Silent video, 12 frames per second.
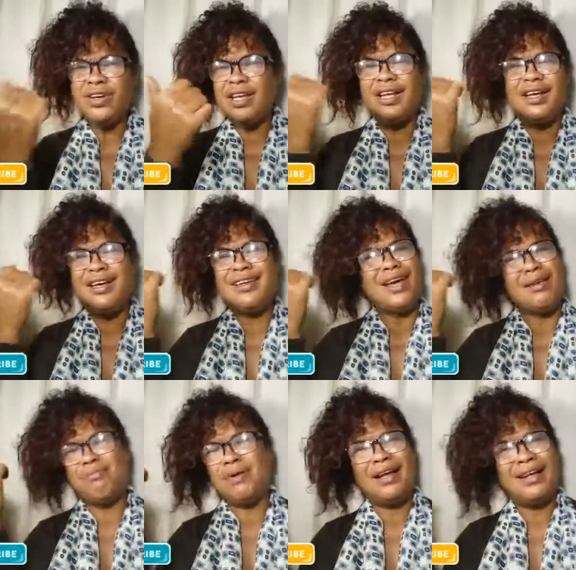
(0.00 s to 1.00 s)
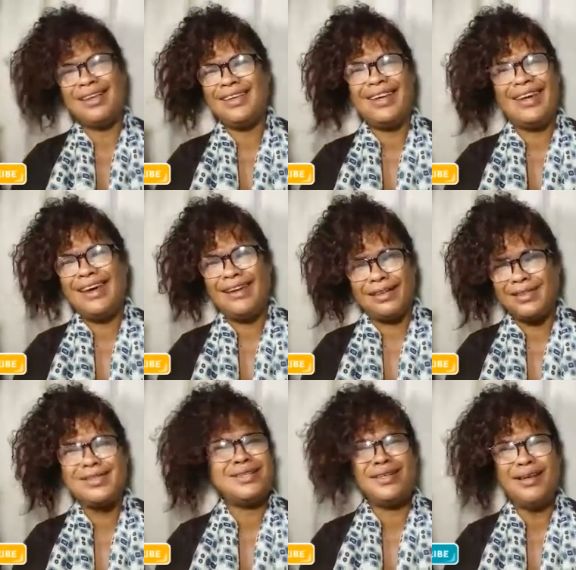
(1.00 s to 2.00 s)
for clicking that bell at the
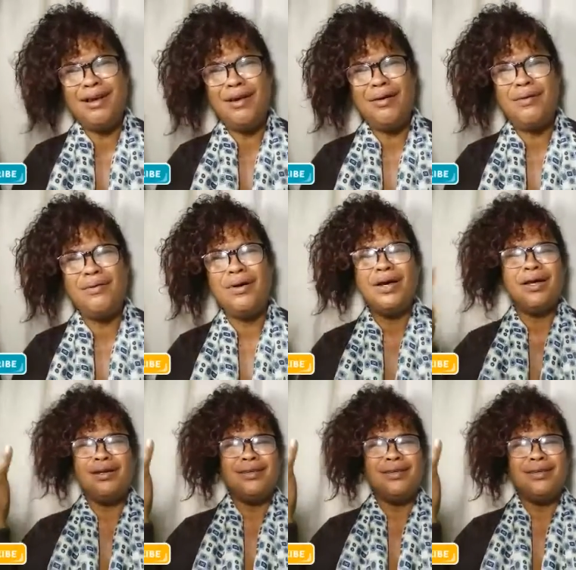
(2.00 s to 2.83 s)
end, you know.